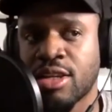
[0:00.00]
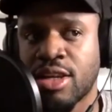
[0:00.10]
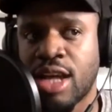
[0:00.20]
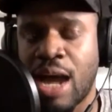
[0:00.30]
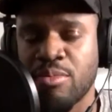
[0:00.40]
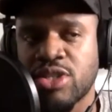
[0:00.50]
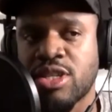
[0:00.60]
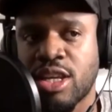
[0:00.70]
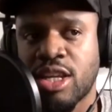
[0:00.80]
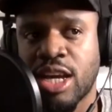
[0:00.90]
I'm just
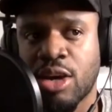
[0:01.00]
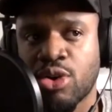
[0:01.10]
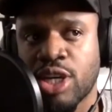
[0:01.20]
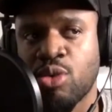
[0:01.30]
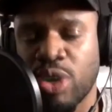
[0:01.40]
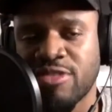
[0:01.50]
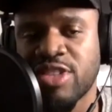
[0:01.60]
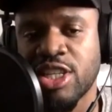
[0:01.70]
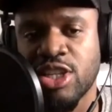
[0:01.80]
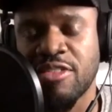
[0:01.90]
thinking like, okay, what
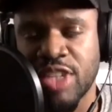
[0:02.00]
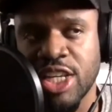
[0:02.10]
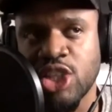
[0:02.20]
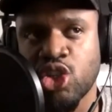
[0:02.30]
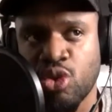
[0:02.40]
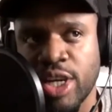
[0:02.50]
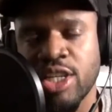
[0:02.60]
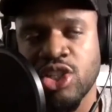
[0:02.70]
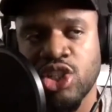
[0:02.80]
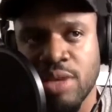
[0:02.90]
if they
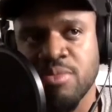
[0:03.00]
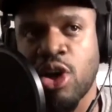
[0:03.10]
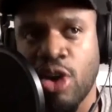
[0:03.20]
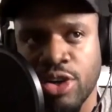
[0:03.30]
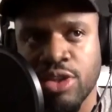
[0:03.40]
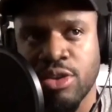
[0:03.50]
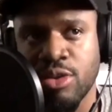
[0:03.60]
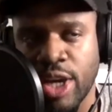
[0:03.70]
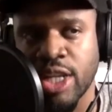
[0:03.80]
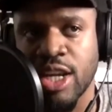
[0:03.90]
trade James Harden
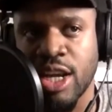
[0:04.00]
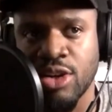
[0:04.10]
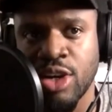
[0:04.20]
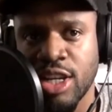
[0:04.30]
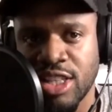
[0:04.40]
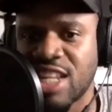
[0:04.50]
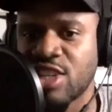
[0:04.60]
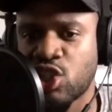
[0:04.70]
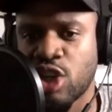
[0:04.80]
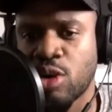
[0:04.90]
right now? Then
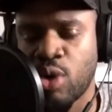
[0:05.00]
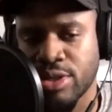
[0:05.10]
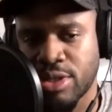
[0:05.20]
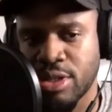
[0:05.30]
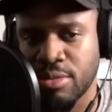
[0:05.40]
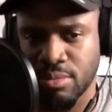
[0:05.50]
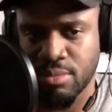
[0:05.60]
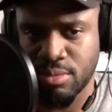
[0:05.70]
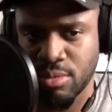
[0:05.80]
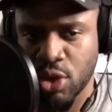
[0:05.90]
it's John Wall's team,
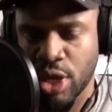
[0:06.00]
okay?